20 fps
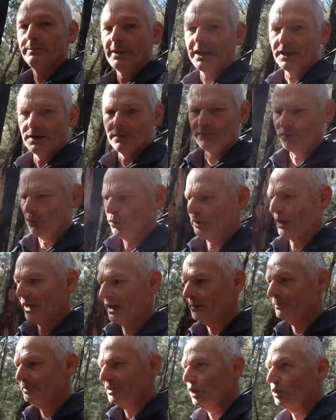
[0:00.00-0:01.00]
Making a fool
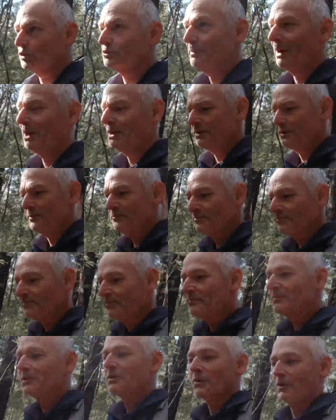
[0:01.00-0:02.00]
out of me, Osmo.
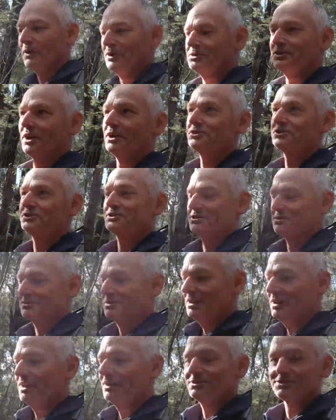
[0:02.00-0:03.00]
Alright, so it
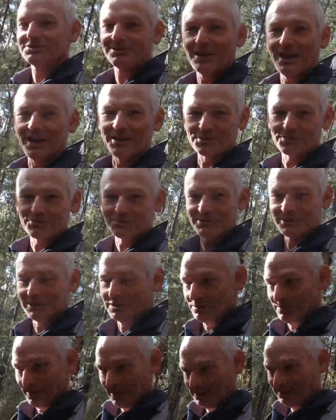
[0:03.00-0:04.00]
starts
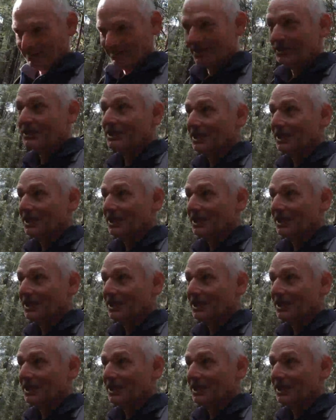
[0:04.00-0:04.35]
really well.